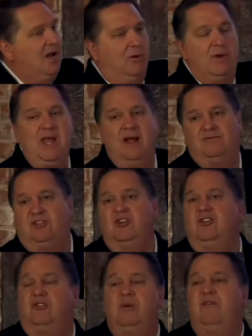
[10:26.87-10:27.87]
We have
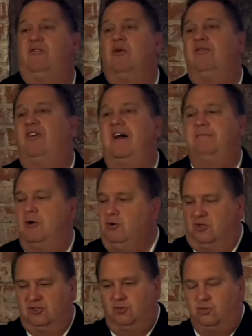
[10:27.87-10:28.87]
2, 3, 4, 5
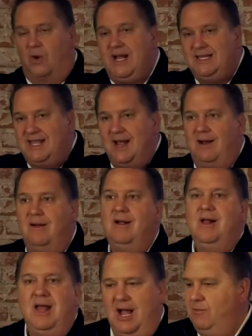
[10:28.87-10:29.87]
brokers right there,
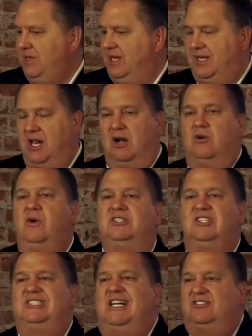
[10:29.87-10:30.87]
and we can get our
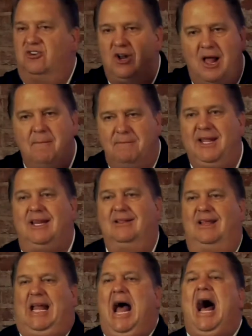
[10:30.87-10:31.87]
questions answered
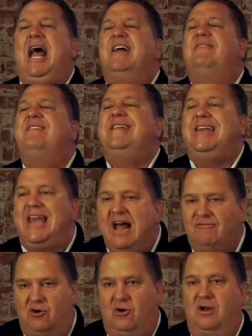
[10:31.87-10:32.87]
immediately. I have
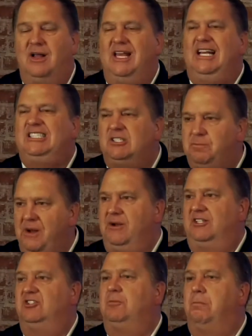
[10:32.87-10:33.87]
never
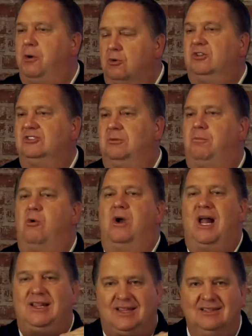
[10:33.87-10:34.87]
experienced broker
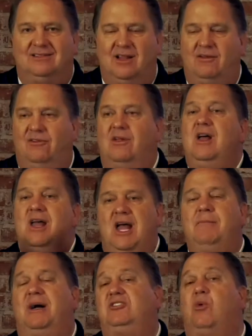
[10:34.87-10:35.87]
support at this level
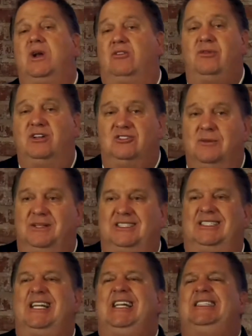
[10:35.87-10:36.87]
in my 23 years in the
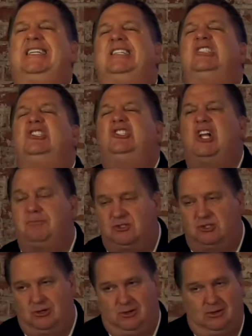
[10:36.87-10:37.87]
business. It is
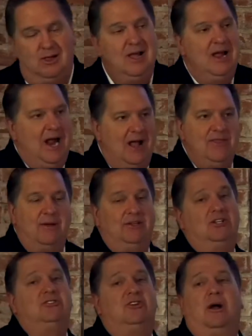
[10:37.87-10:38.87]
exceptional. And
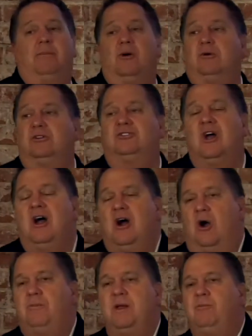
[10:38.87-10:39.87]
usually our brokers
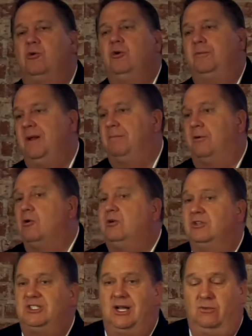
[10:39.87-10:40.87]
are people who have been
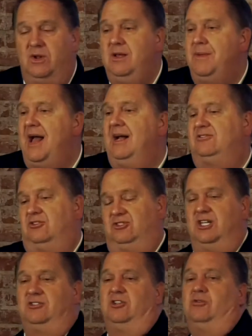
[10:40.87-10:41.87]
brokers at Remax or
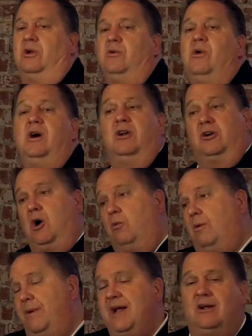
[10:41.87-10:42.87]
Century 21 or
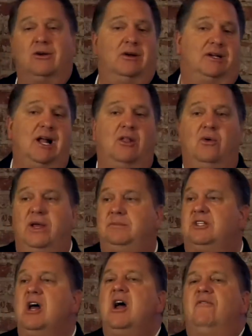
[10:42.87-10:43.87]
Coldwell Banker or Keller Williams
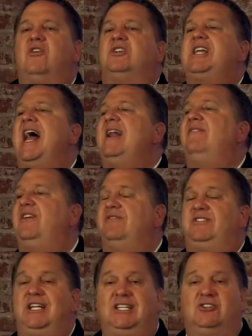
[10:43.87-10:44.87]
for 10,
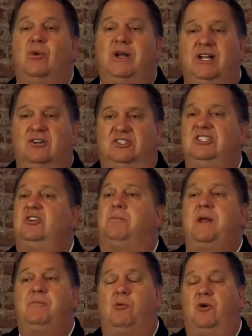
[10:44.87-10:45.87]
15, 20 years. These are
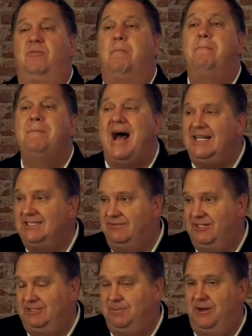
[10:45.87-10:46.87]
people with massive
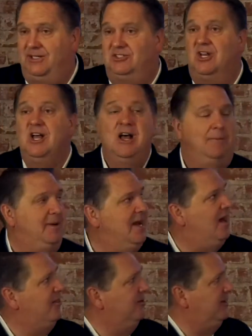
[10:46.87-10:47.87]
experience, but
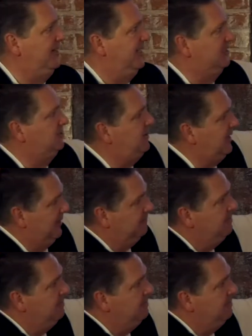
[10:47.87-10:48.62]
now they're at eXp.